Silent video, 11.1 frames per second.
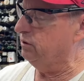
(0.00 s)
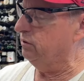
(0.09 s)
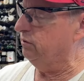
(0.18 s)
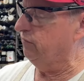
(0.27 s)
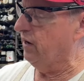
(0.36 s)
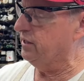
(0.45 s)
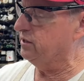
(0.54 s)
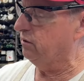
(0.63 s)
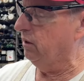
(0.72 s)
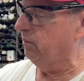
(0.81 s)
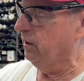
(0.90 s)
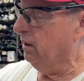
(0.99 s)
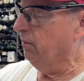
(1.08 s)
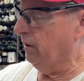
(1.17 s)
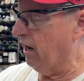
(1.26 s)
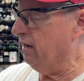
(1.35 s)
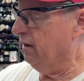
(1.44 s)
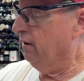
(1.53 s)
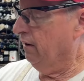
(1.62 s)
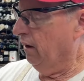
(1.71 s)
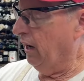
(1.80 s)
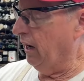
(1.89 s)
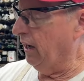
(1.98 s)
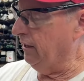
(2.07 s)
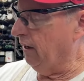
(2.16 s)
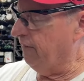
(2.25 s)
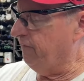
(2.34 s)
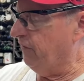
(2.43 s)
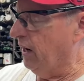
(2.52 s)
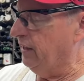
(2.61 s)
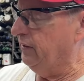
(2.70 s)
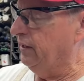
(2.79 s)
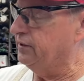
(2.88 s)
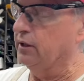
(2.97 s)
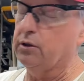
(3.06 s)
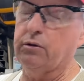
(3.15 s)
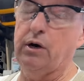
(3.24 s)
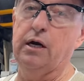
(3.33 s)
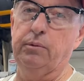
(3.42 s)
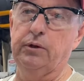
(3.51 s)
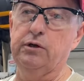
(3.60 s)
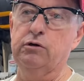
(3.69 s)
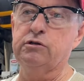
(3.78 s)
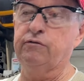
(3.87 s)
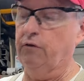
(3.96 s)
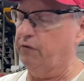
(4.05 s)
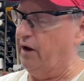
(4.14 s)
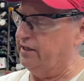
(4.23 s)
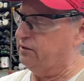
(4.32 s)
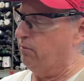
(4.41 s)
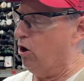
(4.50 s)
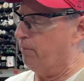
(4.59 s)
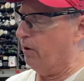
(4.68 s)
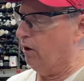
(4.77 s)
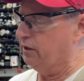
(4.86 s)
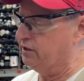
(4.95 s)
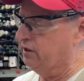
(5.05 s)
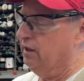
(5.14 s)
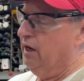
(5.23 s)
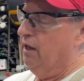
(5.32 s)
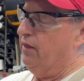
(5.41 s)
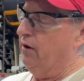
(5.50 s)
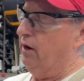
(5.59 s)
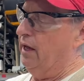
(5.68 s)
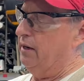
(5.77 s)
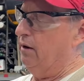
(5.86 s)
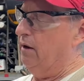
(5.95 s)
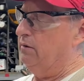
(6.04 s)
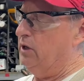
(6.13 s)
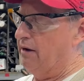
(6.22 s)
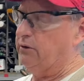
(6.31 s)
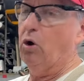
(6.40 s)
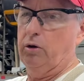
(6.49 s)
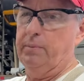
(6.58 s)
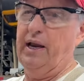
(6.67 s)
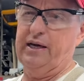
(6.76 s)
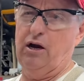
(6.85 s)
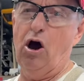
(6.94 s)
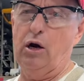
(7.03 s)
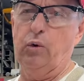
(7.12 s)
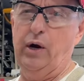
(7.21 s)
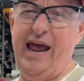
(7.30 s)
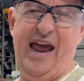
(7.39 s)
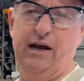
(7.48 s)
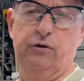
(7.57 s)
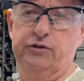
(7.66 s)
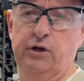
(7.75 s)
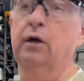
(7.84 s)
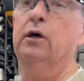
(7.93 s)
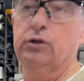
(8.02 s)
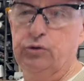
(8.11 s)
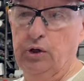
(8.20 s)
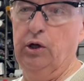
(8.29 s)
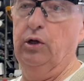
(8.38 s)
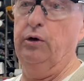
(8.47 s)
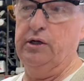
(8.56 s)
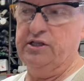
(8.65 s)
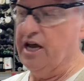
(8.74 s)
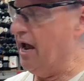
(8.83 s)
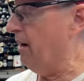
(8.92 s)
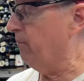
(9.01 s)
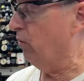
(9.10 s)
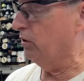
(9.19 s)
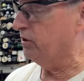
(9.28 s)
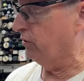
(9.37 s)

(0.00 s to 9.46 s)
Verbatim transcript: to the vice grip. But I, I, I find that it's incredibly useful for like small parts that are, at, you have to hold them at like an awkward angle to drill or to tap or to